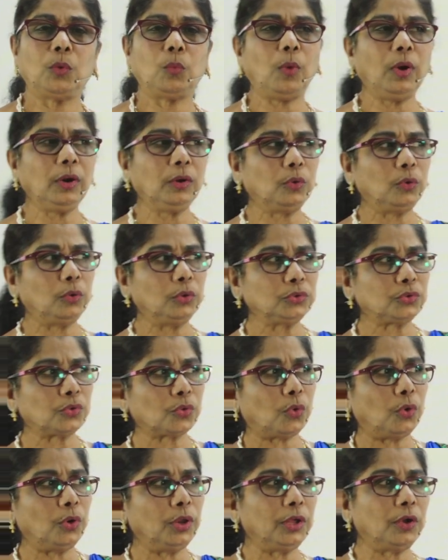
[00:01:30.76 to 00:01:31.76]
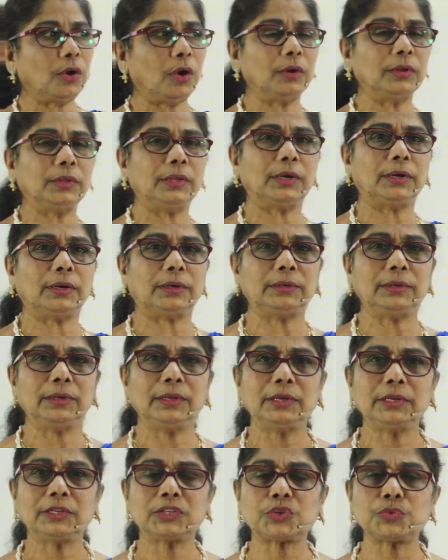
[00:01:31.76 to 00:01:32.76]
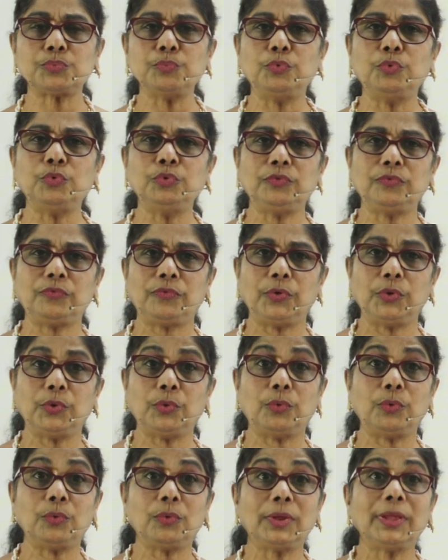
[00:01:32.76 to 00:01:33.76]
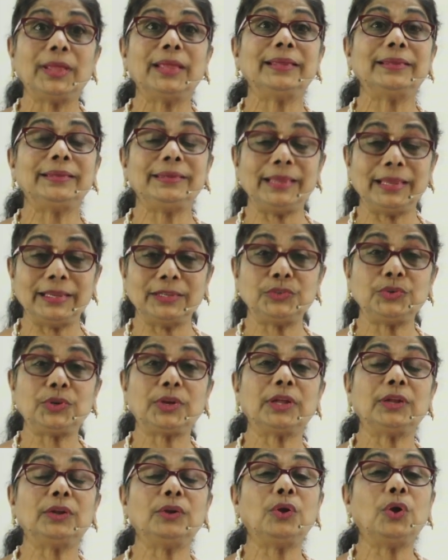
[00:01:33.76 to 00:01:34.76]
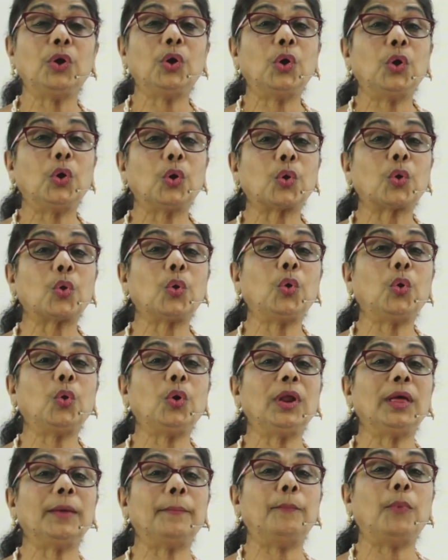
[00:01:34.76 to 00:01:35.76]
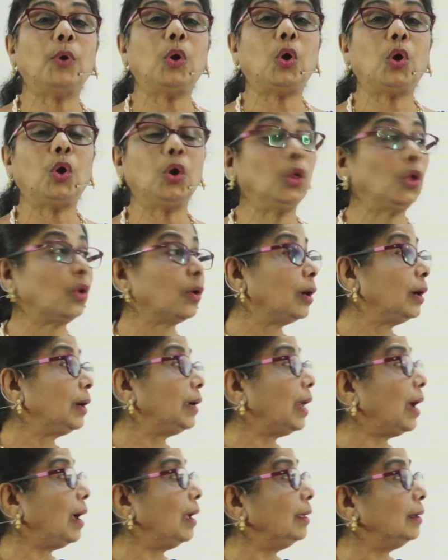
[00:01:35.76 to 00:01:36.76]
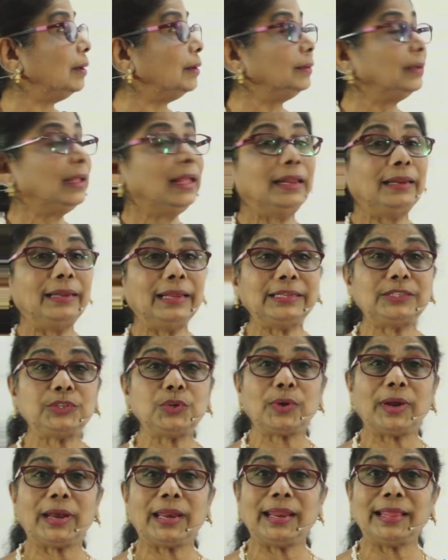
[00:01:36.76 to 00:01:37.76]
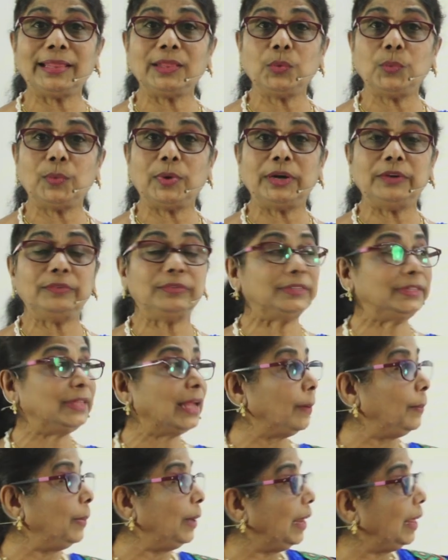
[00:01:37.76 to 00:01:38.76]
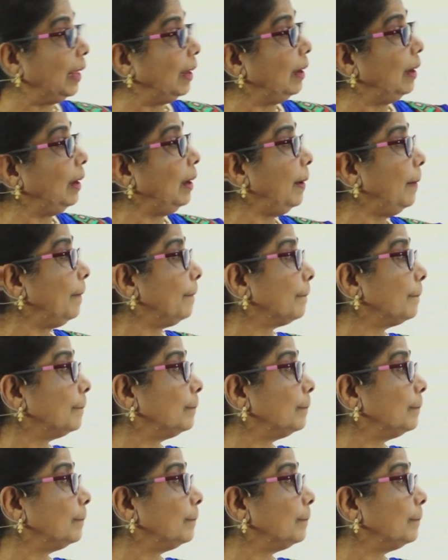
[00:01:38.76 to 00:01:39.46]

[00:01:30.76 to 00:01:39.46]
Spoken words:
What goes rolling on the smooth floor? Yes, you can roll a ball or a tire. Let's look at another word with double L.